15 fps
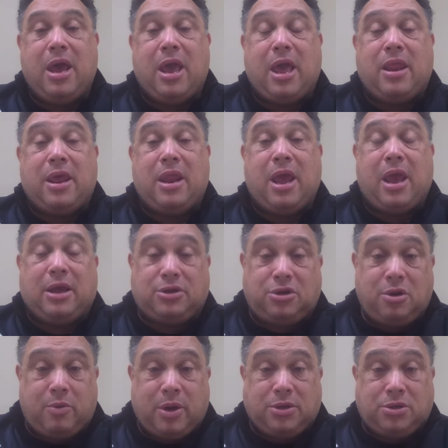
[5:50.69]
and then ask
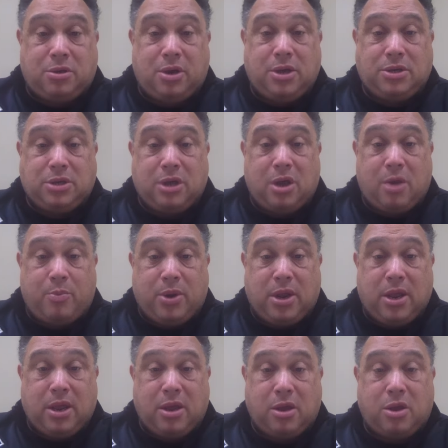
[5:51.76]
your restoration company.